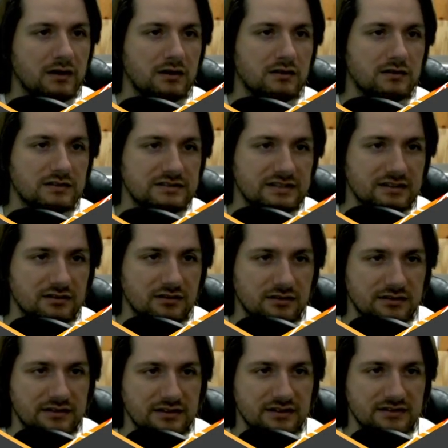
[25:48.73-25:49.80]
Let's take a look at
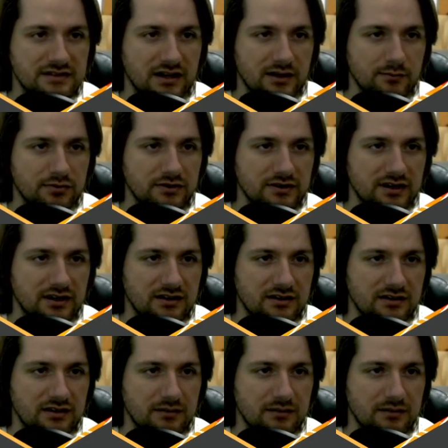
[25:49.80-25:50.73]
the example again.